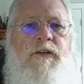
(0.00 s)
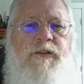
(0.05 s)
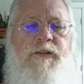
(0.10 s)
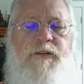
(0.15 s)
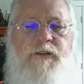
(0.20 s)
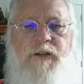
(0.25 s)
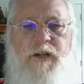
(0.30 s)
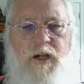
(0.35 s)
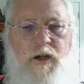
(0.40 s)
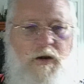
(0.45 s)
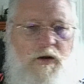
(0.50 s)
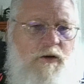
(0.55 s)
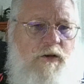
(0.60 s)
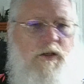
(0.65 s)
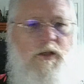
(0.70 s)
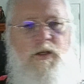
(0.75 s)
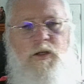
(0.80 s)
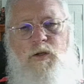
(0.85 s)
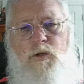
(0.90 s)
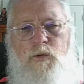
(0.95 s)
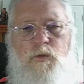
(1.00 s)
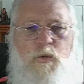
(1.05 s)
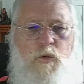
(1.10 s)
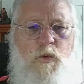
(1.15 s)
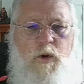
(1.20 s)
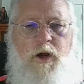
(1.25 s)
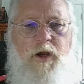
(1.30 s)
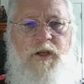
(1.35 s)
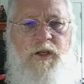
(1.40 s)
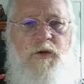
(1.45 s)
to steer you
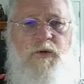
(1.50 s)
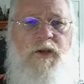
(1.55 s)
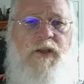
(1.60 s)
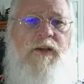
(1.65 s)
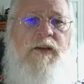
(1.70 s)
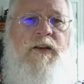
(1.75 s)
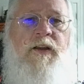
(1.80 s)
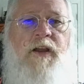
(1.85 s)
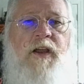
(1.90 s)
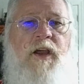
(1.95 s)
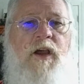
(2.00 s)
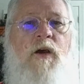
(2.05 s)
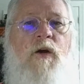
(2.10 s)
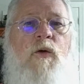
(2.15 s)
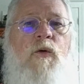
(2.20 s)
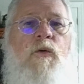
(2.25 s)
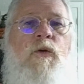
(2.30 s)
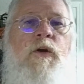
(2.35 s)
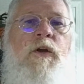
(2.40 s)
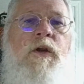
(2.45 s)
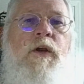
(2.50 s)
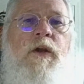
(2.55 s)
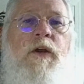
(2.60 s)
where you need to go